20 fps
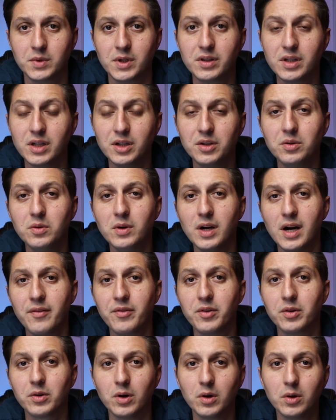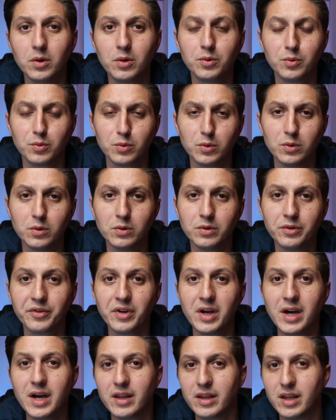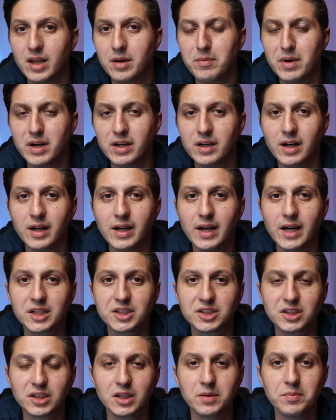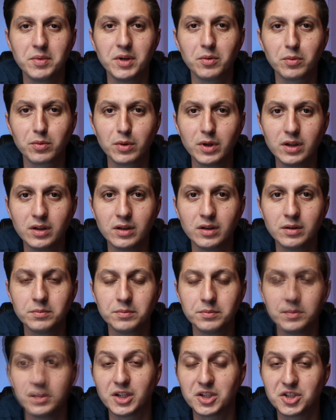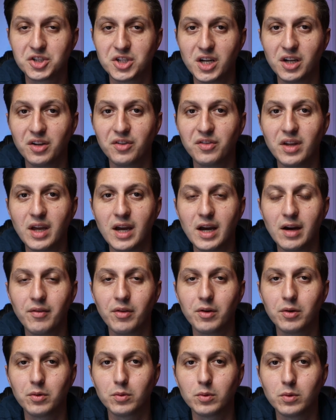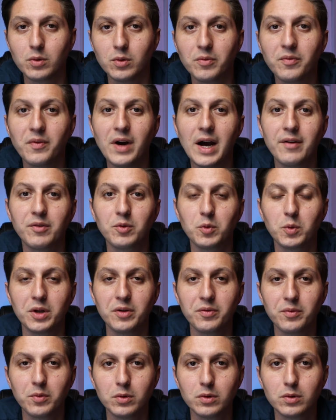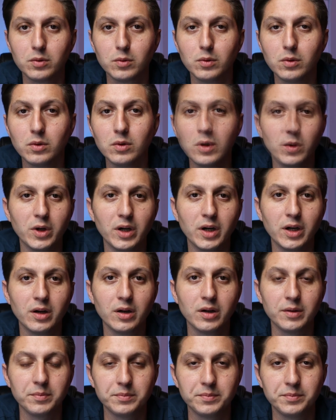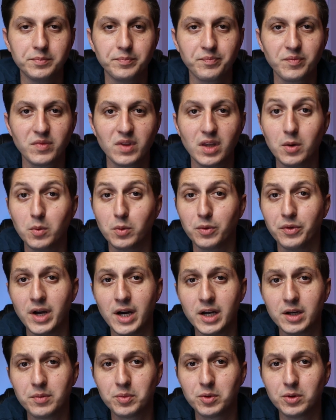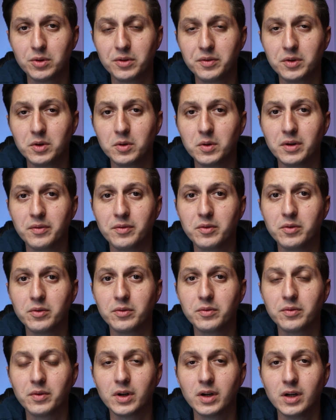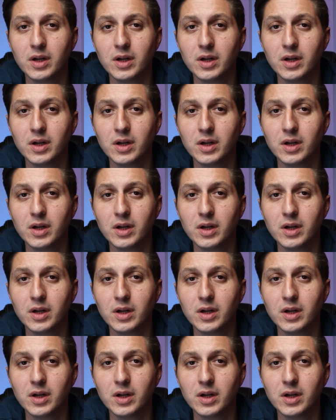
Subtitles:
they do have their own rules. They may not actually be written. Like Chase, they have their rule, 524 rule, where they will not approve you if you've